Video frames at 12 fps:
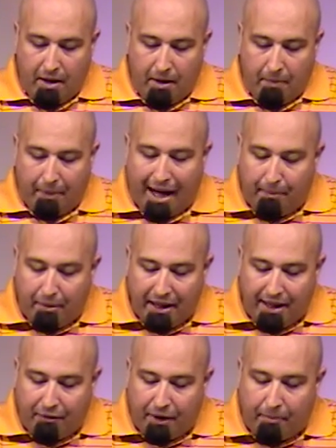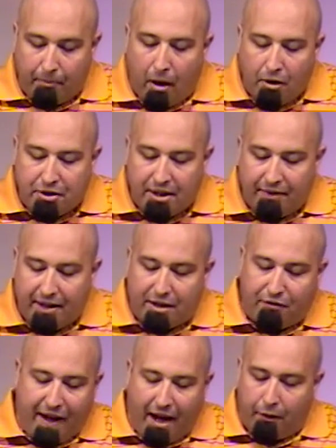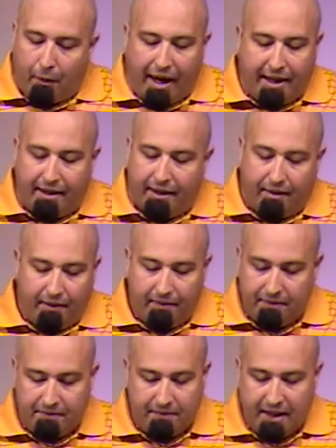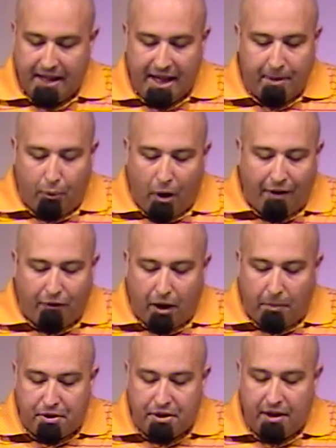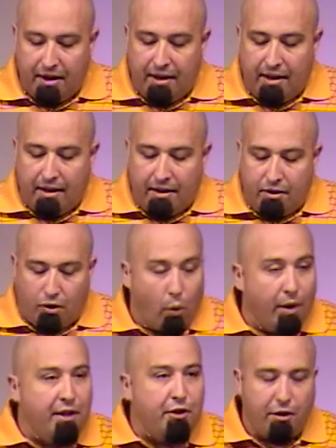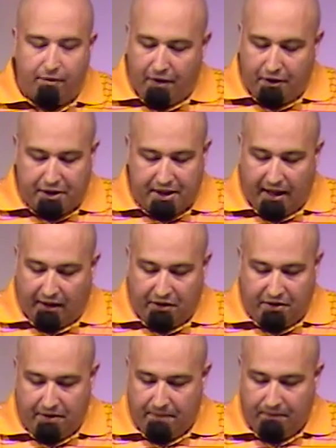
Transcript: But I believe that most of it is found right here in Proverbs 22, verse 6.